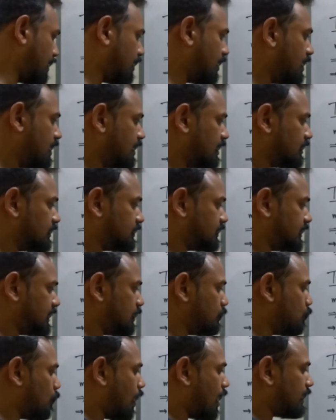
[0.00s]
where
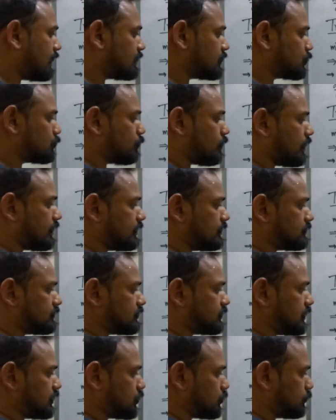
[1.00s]
c1 is 1
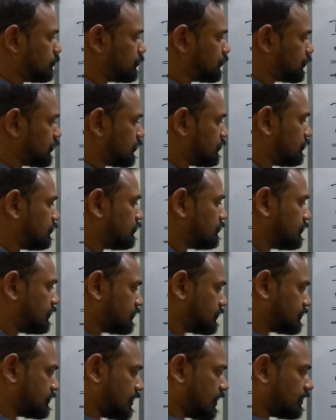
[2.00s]
and c2 is 0.
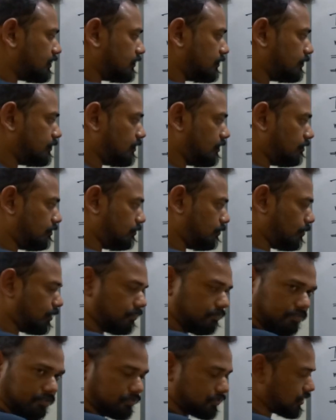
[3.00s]
This is another
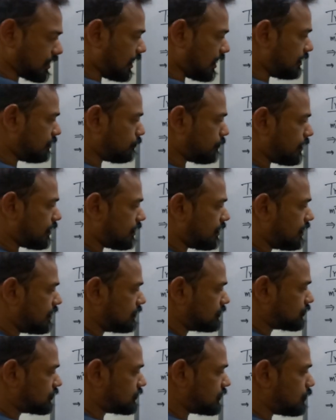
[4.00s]
one of those kind where
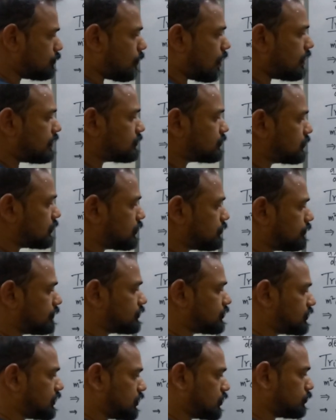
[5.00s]
c1 is 0
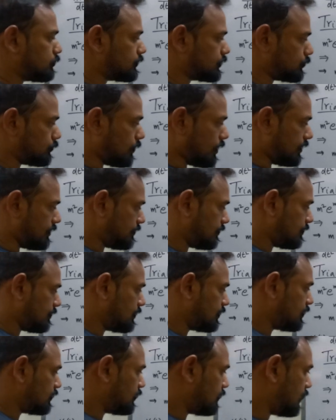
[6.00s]
and c2 is 1.
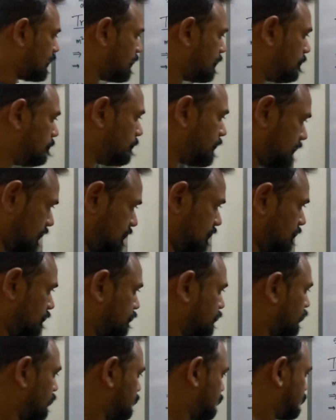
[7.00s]
But
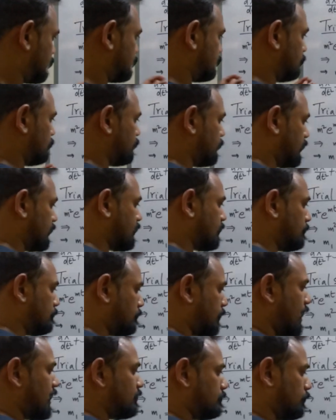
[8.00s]
of course, we
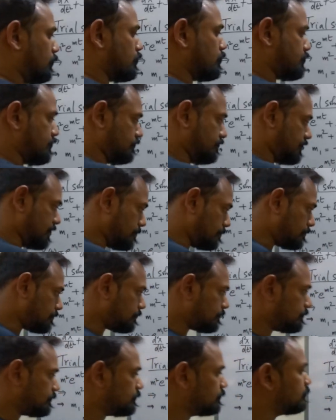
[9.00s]
combine both of
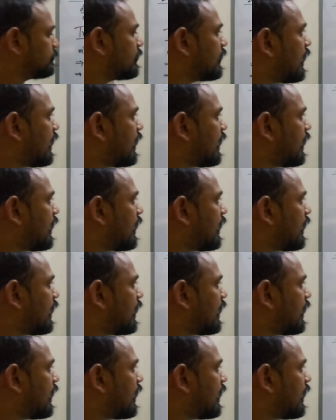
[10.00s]
them